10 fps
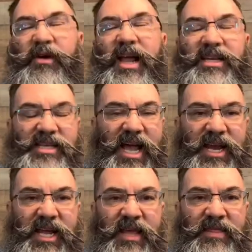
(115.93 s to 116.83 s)
and
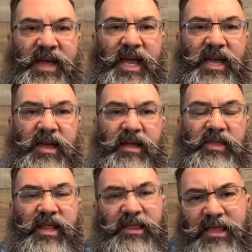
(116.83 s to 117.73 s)
anxiety, they, they
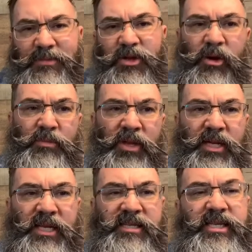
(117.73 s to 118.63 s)
limit your ability
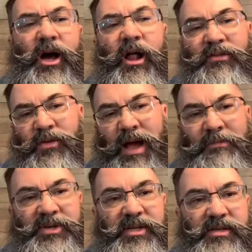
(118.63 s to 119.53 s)
to see all your
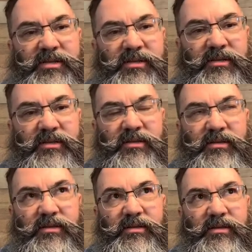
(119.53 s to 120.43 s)
options.
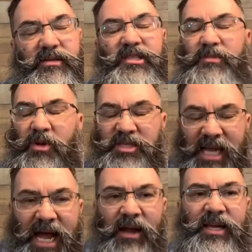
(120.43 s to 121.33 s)
The most
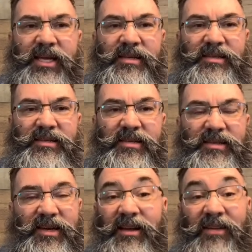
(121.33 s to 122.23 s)
elegant
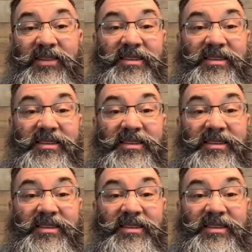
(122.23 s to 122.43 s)
and often